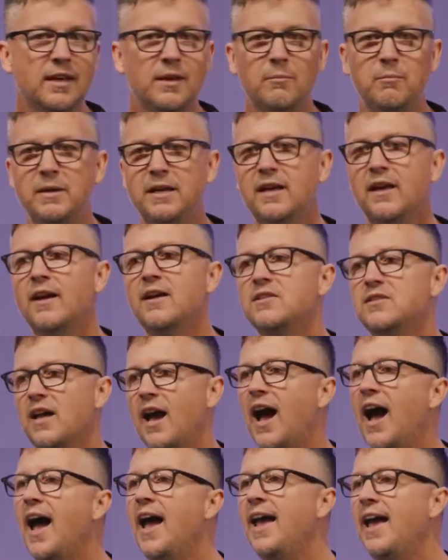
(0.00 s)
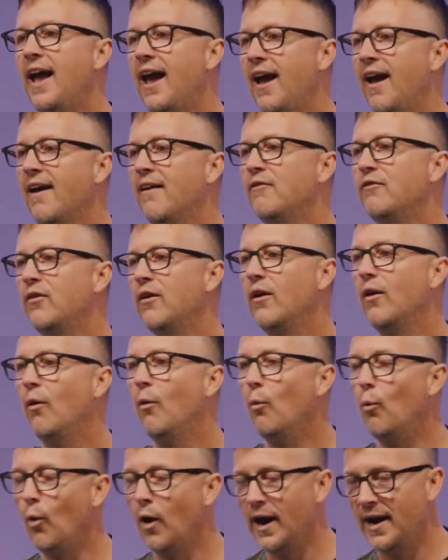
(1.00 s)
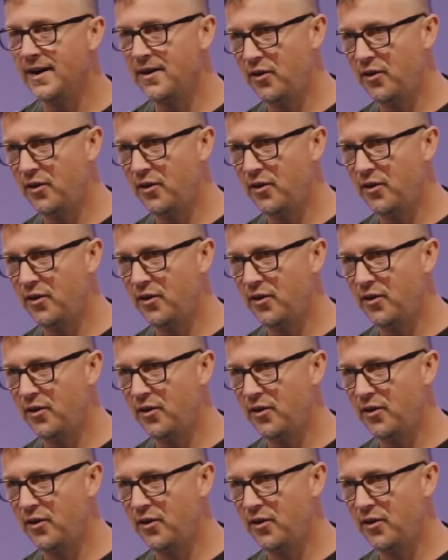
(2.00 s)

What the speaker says: because I have one